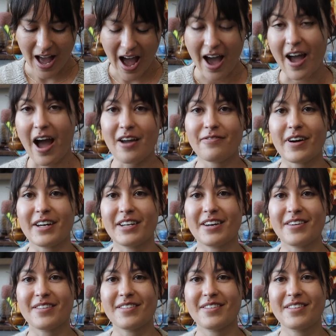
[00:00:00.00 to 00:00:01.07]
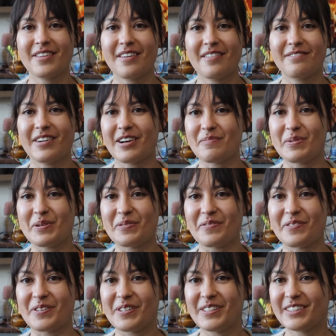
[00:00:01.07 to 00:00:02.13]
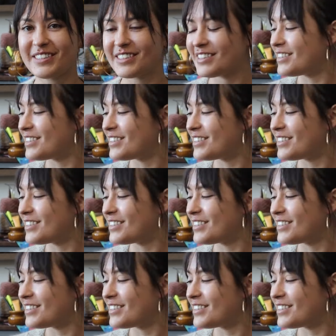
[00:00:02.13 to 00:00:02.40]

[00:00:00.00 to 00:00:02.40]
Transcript: I find it very beautiful.